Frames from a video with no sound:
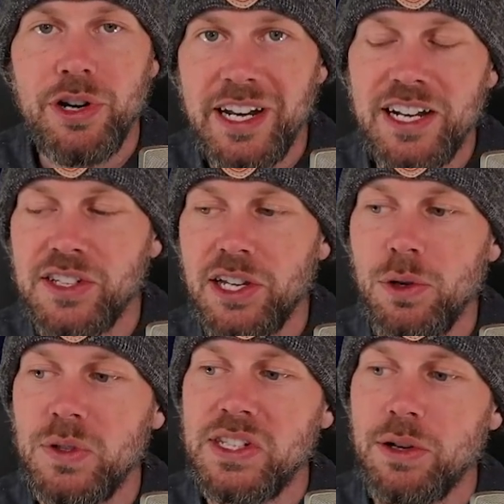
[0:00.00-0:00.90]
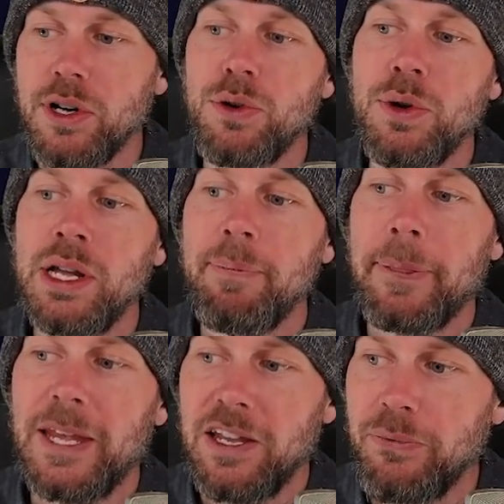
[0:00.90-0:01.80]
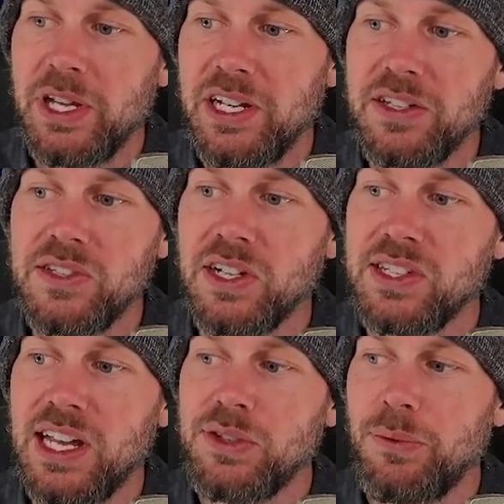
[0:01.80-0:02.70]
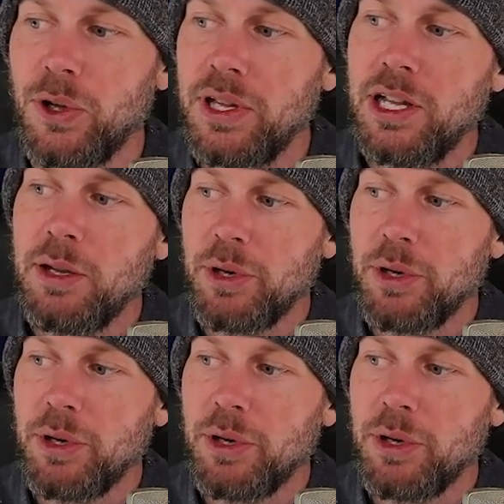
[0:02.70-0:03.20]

an exit code 0 if it is successful.